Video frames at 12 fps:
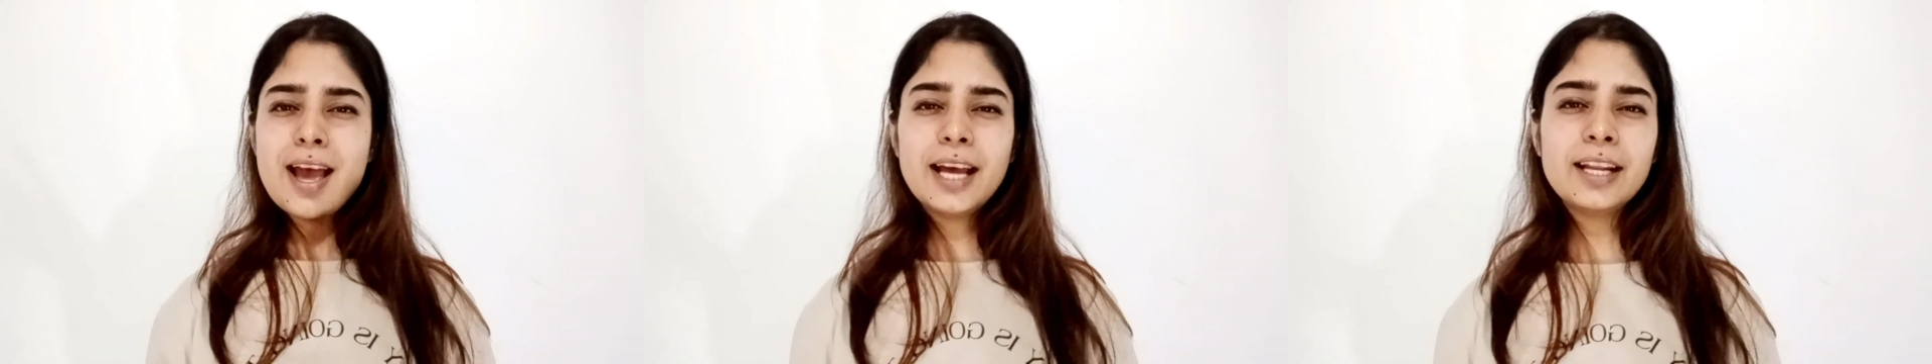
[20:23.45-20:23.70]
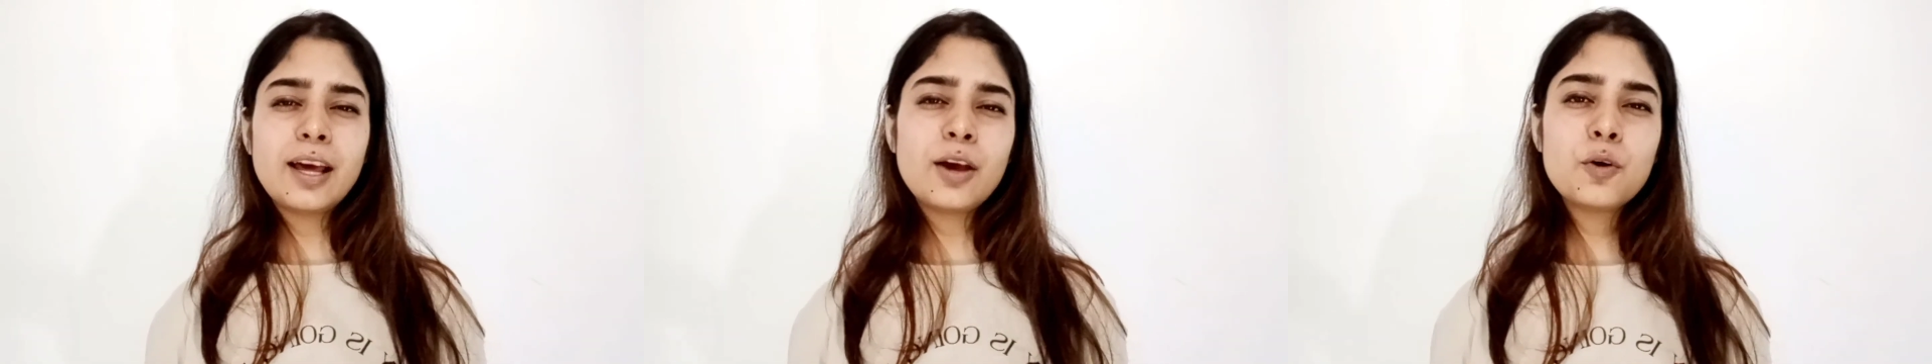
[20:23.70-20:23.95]

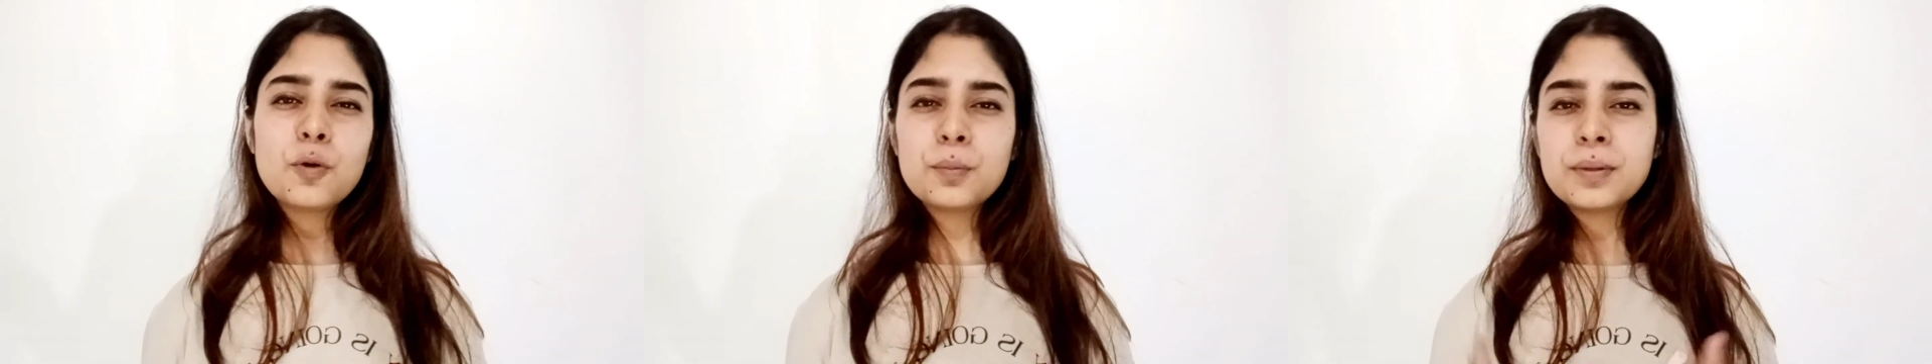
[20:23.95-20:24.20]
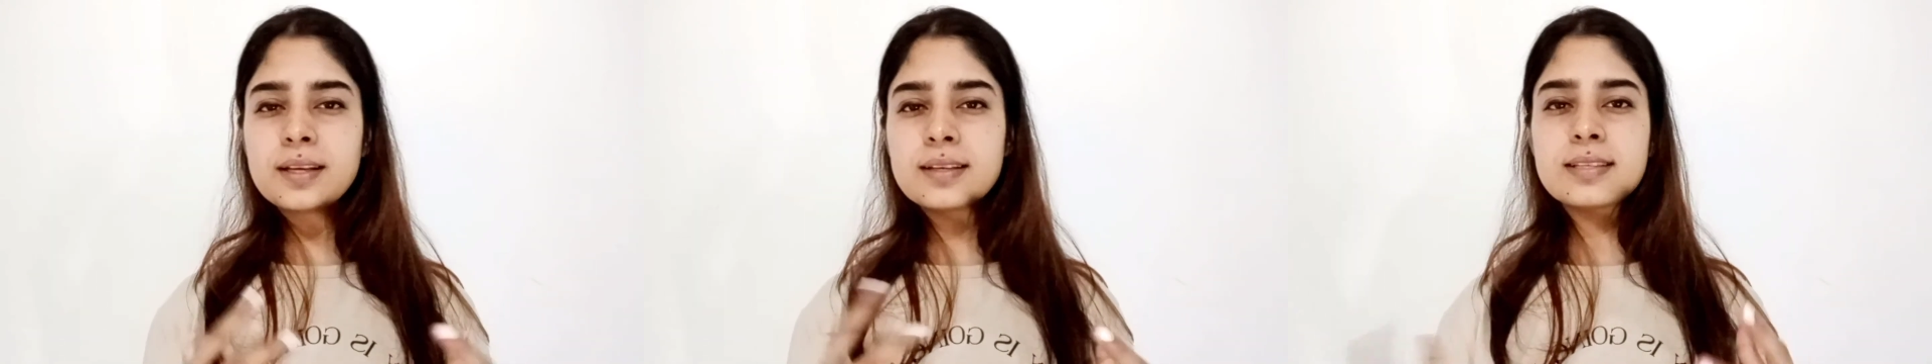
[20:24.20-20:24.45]
and I
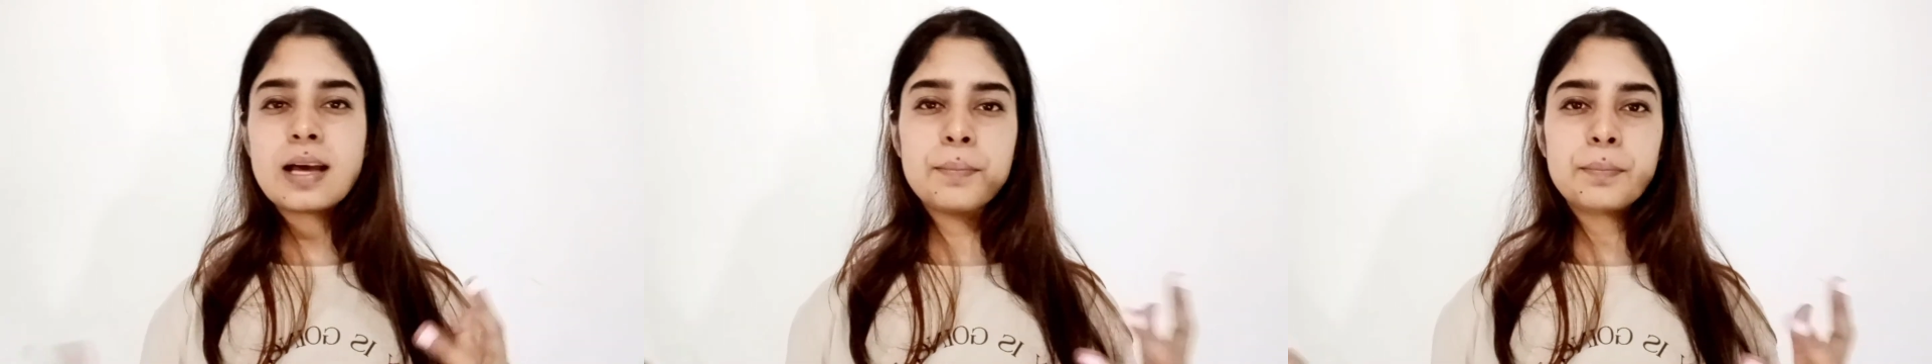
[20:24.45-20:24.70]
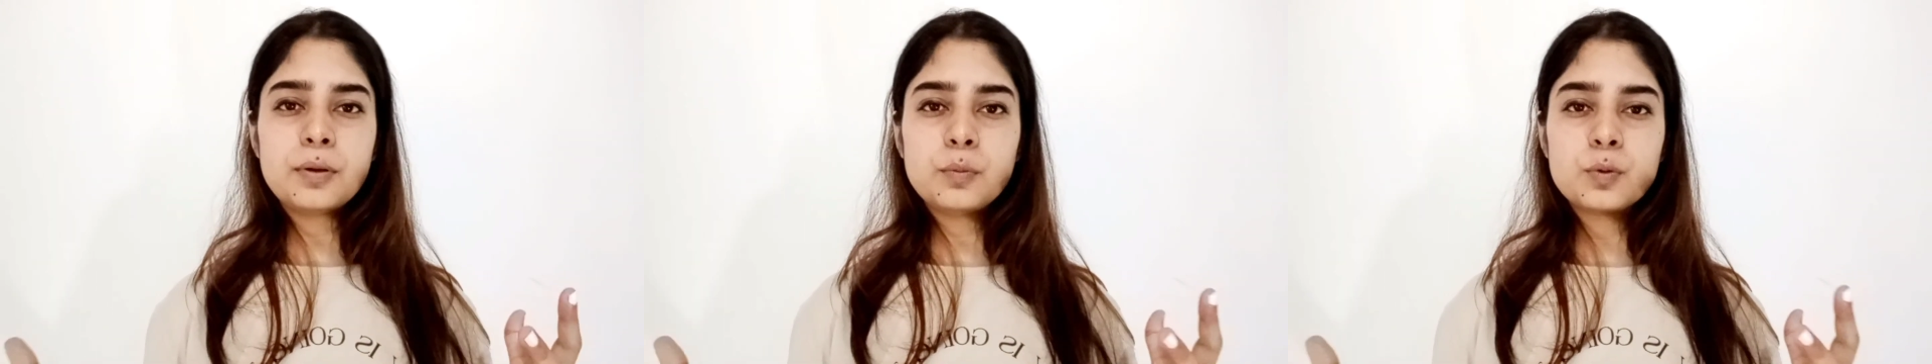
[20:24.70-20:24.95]
hope the
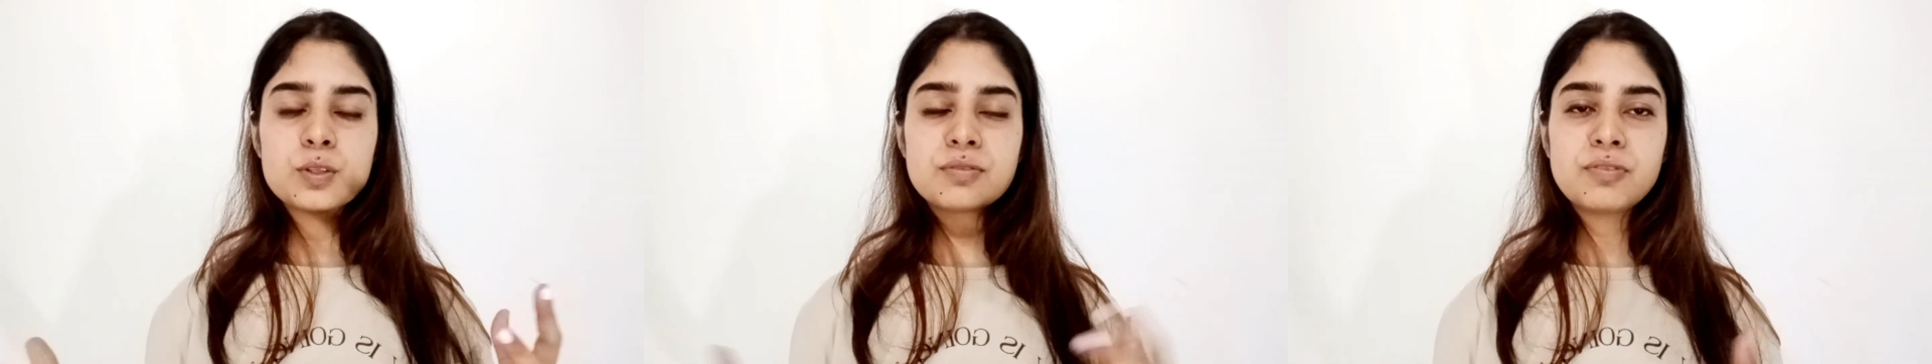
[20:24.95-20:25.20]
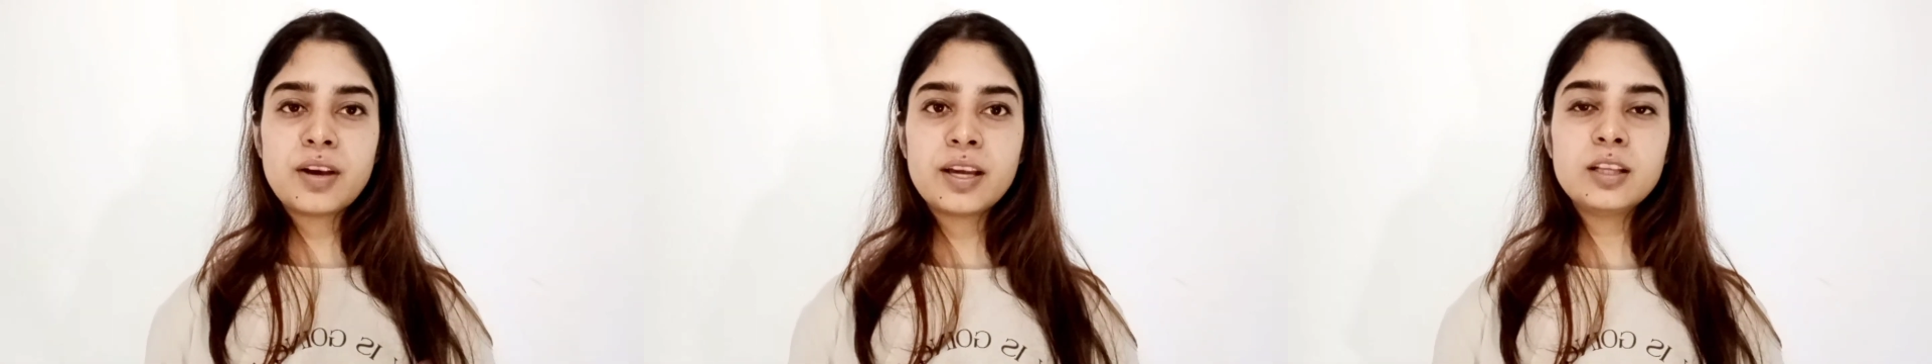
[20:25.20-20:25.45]
example was
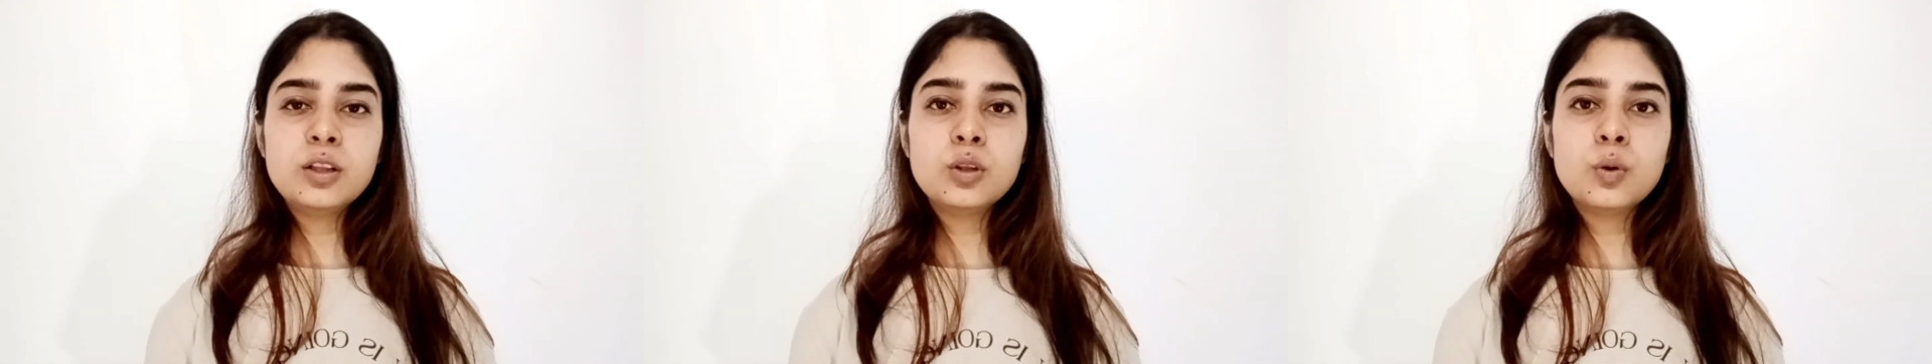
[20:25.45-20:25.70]
fine,